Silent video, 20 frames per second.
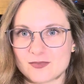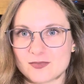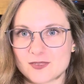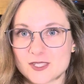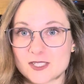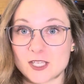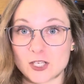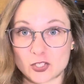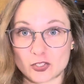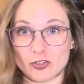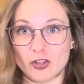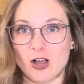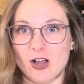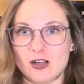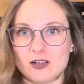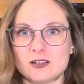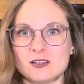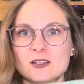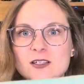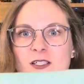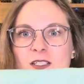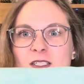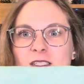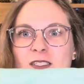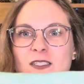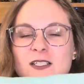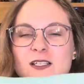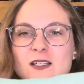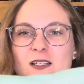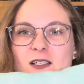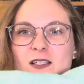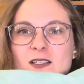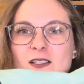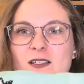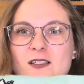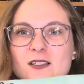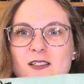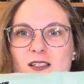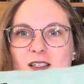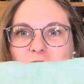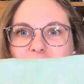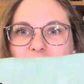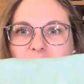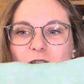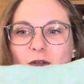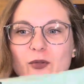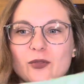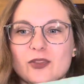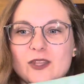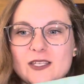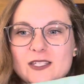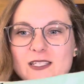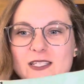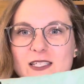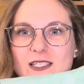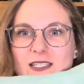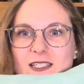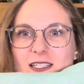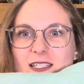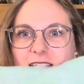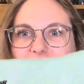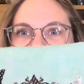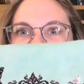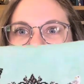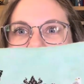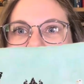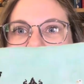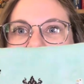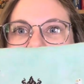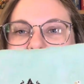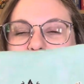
stitch along. So this is the Deadly